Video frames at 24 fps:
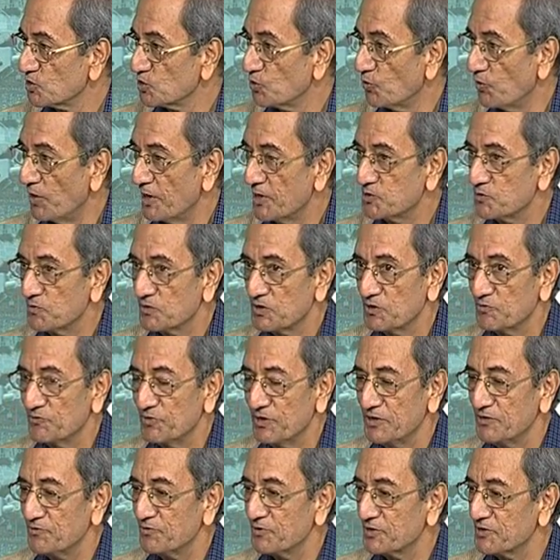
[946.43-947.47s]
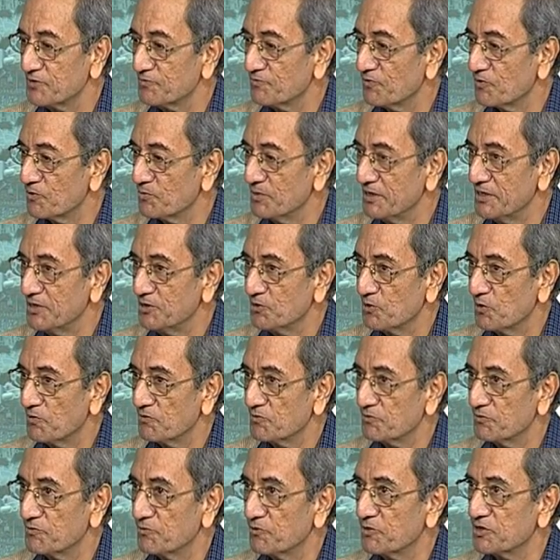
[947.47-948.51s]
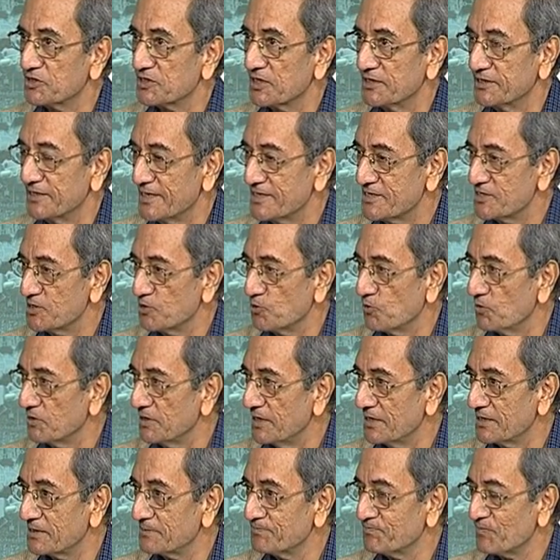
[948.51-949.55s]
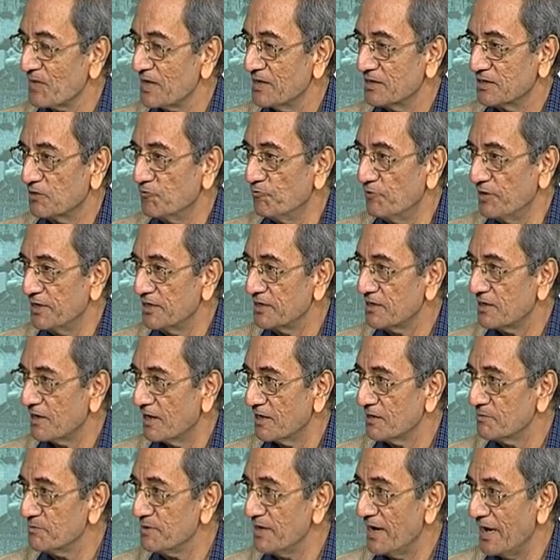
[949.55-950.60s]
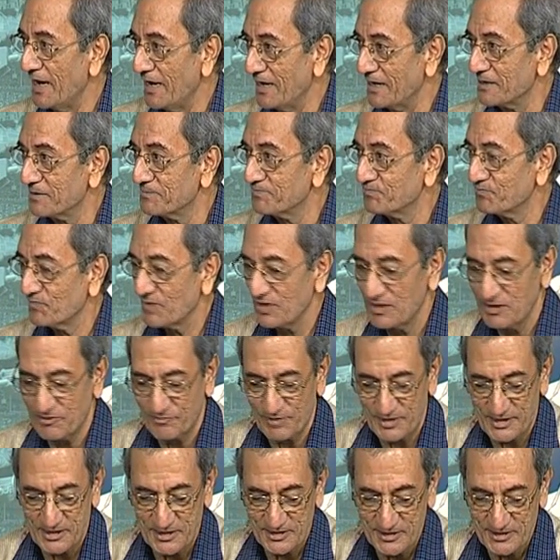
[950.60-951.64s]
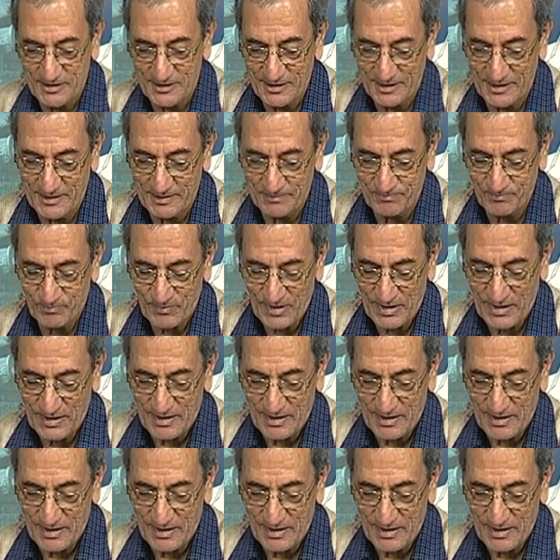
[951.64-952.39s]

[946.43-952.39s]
So, voice of the wind for, for me, you know, would suggest, you know, that the wind can't be held very easily,